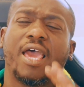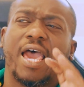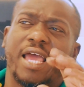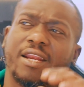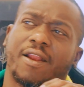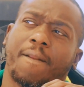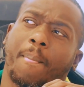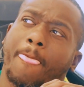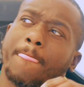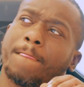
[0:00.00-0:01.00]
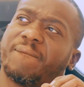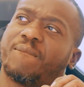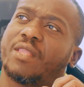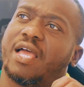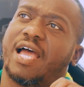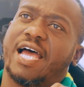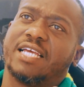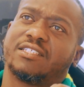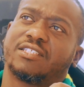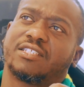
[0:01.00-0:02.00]
and
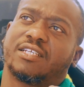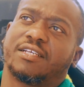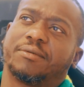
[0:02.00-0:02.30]
as